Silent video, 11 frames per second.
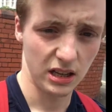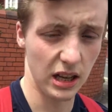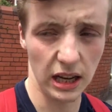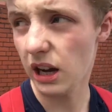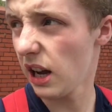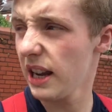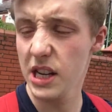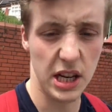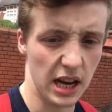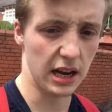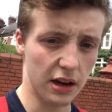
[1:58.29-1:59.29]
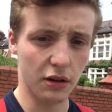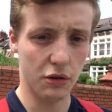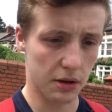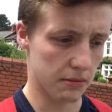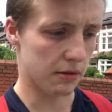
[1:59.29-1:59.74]
Like each day I
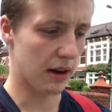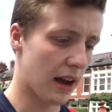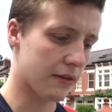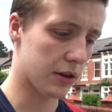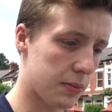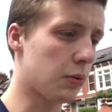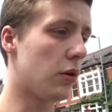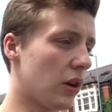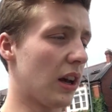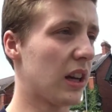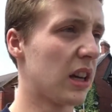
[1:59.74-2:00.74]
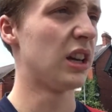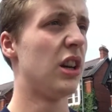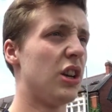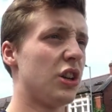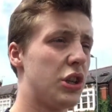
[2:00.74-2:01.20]
go gym, though, I have a sport. Like
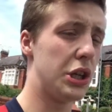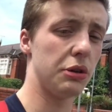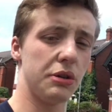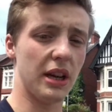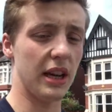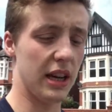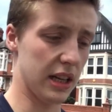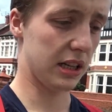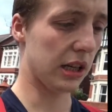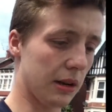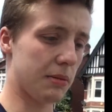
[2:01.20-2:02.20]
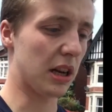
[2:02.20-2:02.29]
Tuesday, it's going to